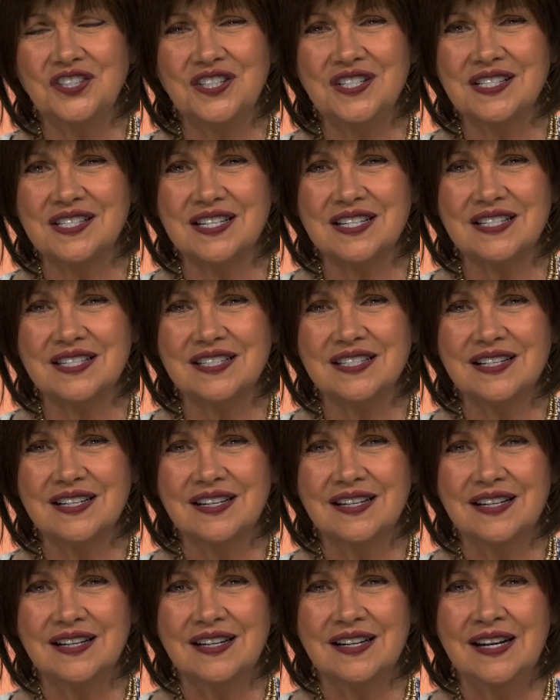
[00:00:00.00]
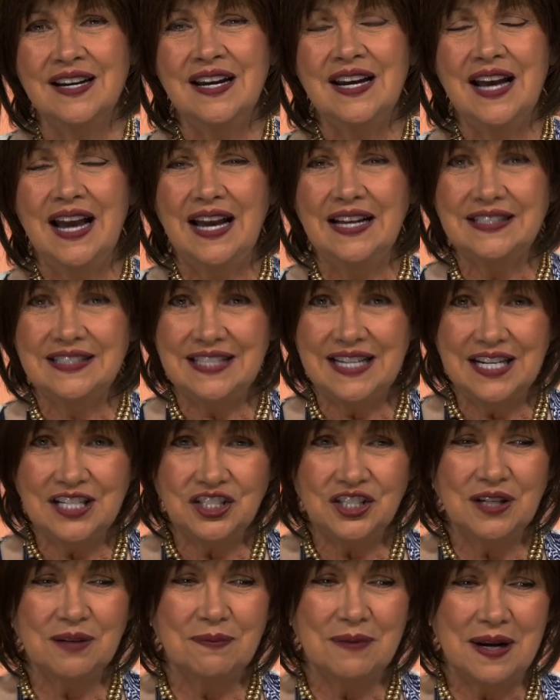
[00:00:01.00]
Jesus. And
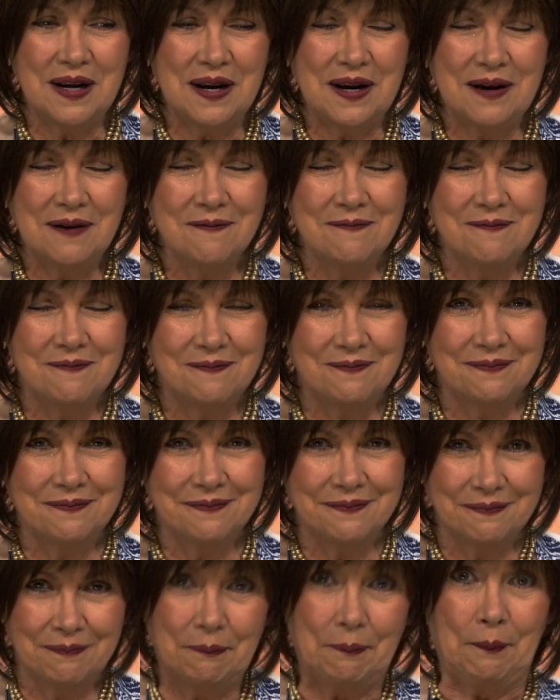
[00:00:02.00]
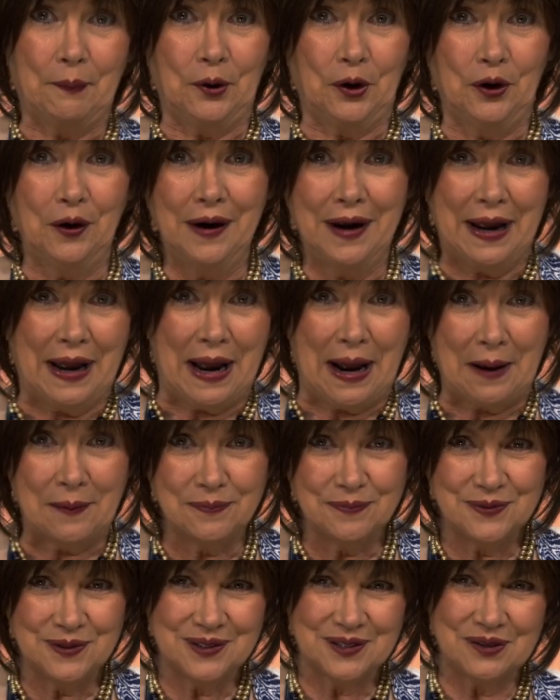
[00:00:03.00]
teaching me,
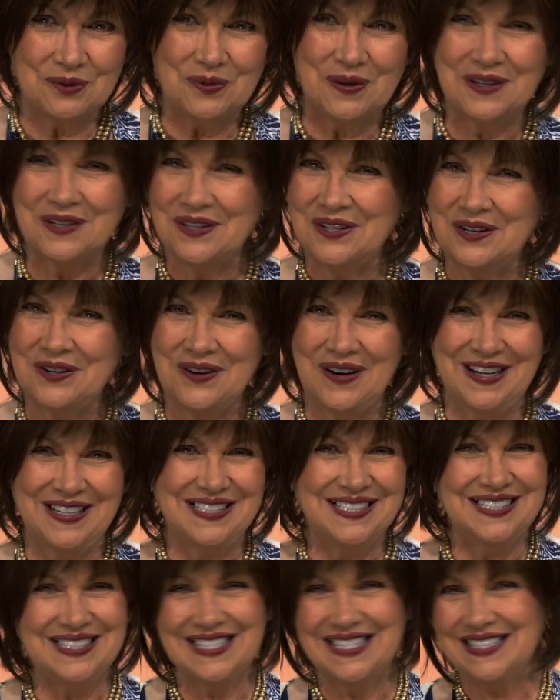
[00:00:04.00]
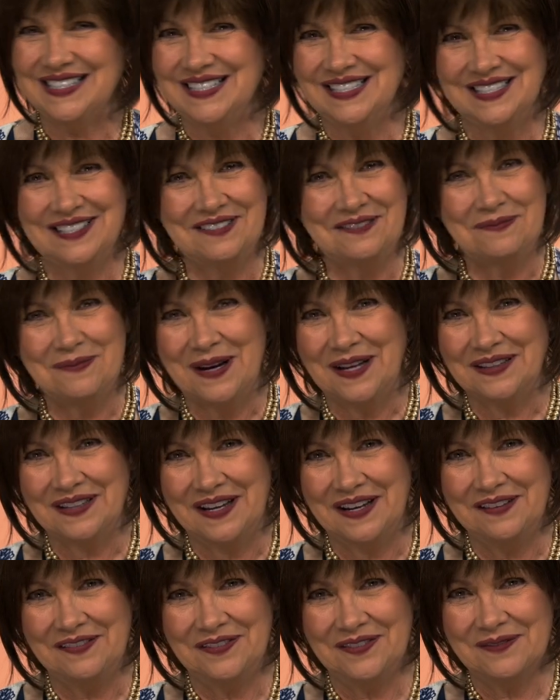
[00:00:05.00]
perhaps, one of the greatest lessons of my
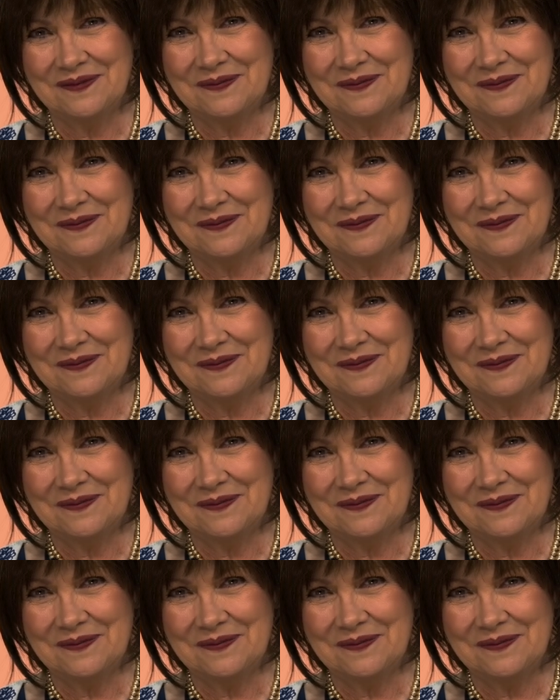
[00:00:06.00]
life.